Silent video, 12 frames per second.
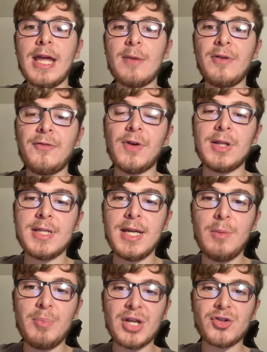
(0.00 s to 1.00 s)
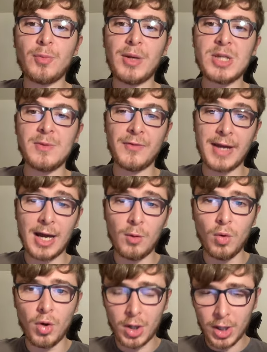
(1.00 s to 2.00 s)
Game Week 13, best replacement for Cal
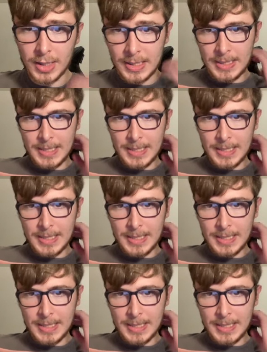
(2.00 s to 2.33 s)
Walker.